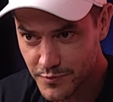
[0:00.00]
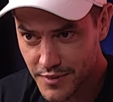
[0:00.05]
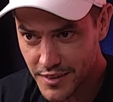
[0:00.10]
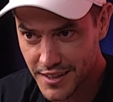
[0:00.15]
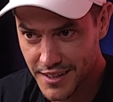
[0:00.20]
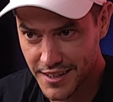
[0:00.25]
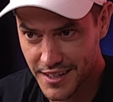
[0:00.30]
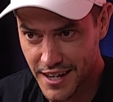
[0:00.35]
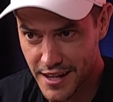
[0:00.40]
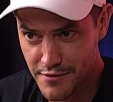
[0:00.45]

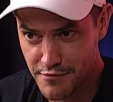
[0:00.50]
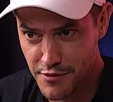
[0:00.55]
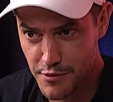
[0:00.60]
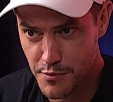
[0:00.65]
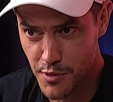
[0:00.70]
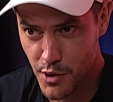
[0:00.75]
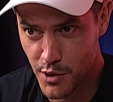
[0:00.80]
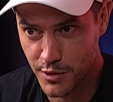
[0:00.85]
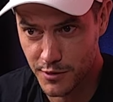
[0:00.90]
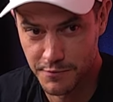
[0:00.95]
again for
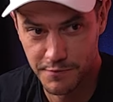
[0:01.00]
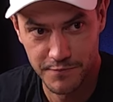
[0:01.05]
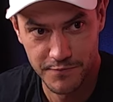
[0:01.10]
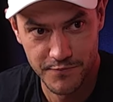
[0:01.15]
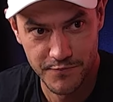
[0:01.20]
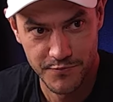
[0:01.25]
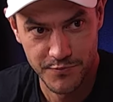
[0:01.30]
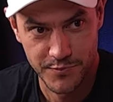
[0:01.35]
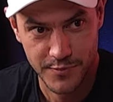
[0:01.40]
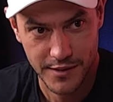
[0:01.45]
Bog.
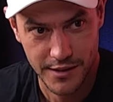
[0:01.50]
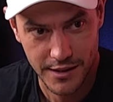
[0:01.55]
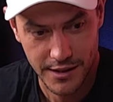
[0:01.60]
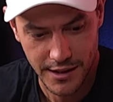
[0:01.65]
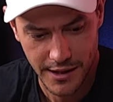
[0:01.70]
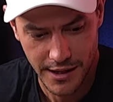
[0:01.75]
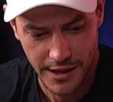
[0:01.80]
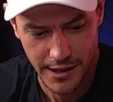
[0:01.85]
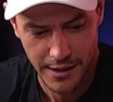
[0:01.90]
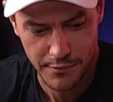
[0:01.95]

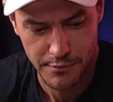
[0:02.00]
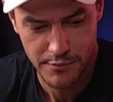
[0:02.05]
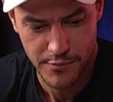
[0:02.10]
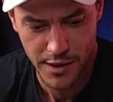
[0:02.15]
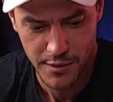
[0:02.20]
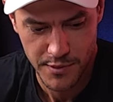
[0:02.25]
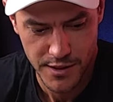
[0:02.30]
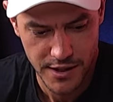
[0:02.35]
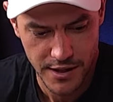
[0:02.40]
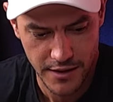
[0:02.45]
Uh,
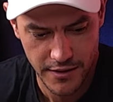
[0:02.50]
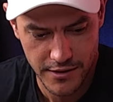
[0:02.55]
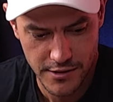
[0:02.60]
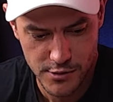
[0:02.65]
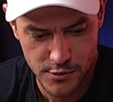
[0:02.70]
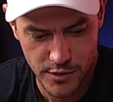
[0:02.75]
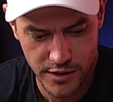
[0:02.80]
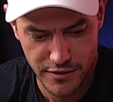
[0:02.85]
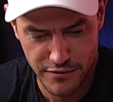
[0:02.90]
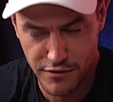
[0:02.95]
maybe another
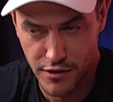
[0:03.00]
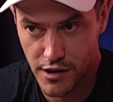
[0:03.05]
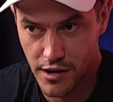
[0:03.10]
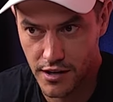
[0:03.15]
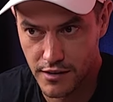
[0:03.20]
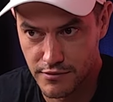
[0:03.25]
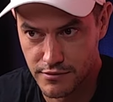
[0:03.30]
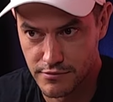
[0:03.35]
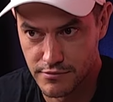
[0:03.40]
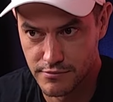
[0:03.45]

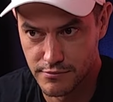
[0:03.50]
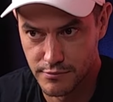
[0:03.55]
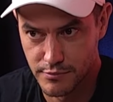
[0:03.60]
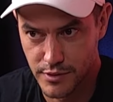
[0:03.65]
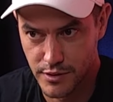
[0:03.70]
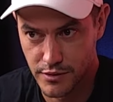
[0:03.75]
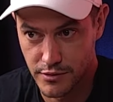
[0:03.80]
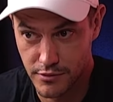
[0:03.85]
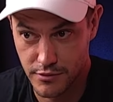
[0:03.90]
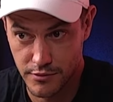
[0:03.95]
25,
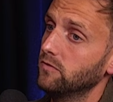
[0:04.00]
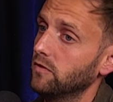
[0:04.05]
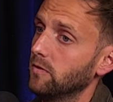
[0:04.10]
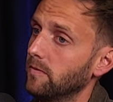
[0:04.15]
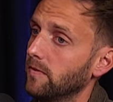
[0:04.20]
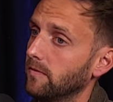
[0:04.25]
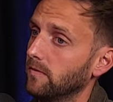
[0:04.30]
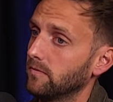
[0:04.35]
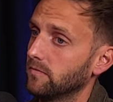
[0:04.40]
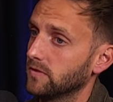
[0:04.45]
but th he's
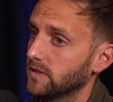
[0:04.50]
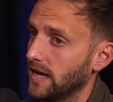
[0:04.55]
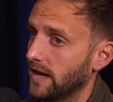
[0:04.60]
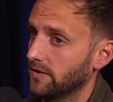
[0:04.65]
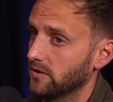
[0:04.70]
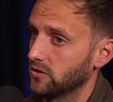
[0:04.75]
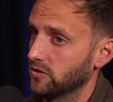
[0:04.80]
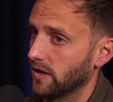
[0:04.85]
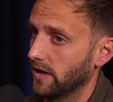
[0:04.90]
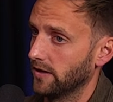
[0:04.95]
three goals.
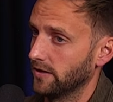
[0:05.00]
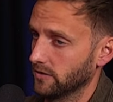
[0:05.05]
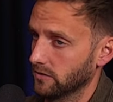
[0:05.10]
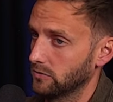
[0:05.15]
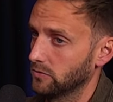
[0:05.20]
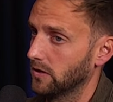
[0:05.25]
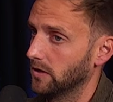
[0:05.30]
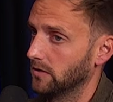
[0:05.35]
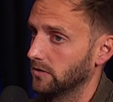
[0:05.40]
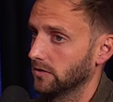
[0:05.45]
South
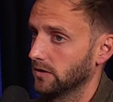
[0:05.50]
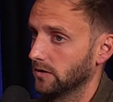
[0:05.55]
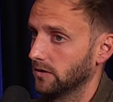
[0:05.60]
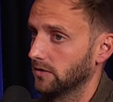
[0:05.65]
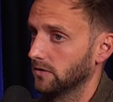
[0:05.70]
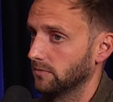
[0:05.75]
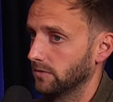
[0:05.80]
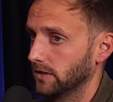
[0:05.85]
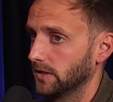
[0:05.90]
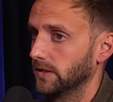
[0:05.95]
Australia as well. So
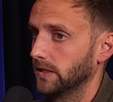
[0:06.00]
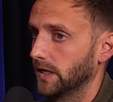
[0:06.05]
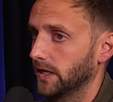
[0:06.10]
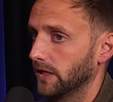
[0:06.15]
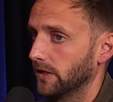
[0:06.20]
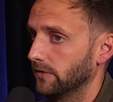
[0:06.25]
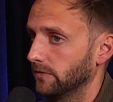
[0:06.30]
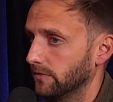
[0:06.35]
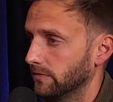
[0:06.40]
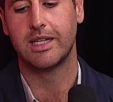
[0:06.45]
True. Be,
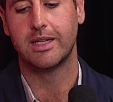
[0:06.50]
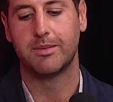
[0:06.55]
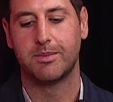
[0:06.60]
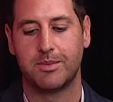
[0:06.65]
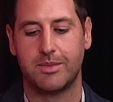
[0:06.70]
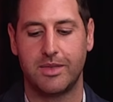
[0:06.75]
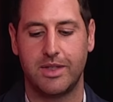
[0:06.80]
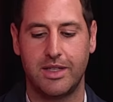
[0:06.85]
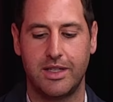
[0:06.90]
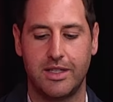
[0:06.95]
yeah. yeah.
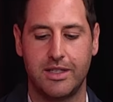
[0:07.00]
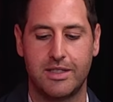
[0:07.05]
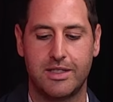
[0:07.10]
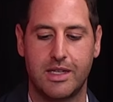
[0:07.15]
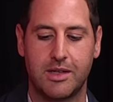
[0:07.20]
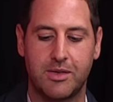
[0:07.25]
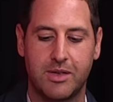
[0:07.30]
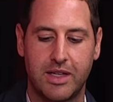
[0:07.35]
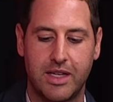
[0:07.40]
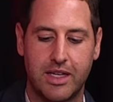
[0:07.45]
he's from
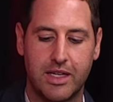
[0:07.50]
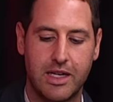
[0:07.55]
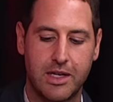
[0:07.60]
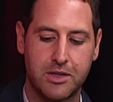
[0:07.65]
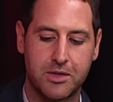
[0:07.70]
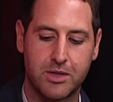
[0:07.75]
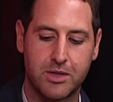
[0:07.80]
South Definitely Australia. Get an